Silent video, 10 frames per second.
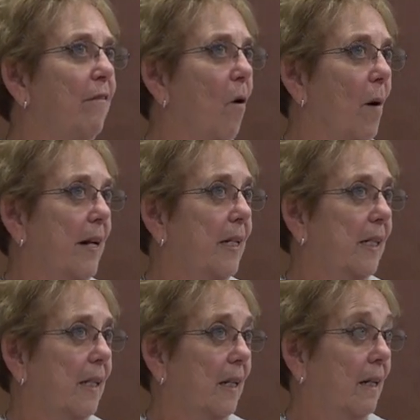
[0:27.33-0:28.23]

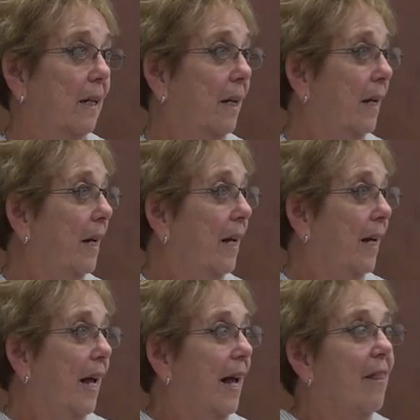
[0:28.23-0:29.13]
voice
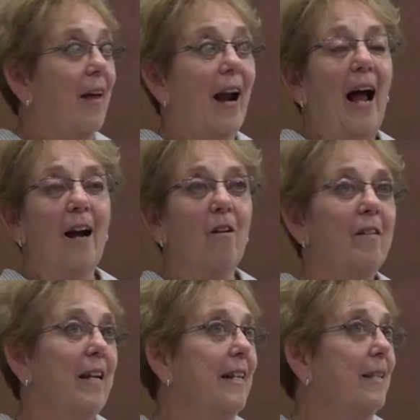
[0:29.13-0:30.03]
that I
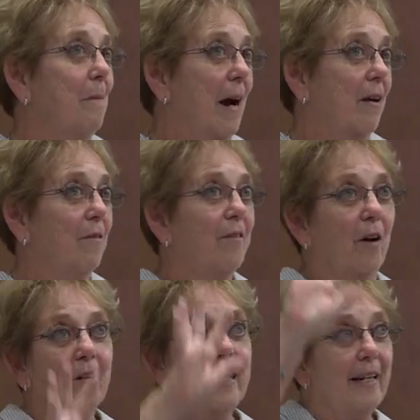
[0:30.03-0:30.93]
don't need the
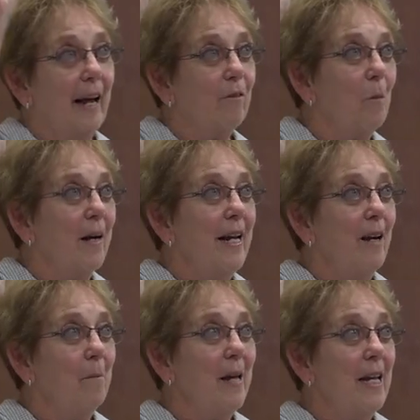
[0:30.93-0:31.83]
microphone. Can everyone
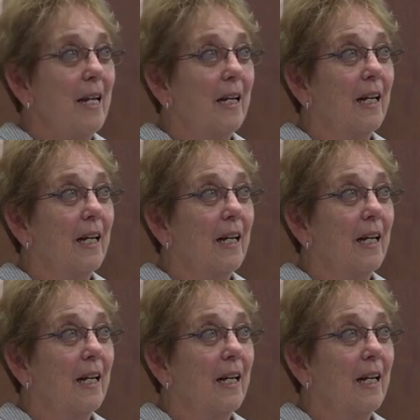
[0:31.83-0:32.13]
hear me?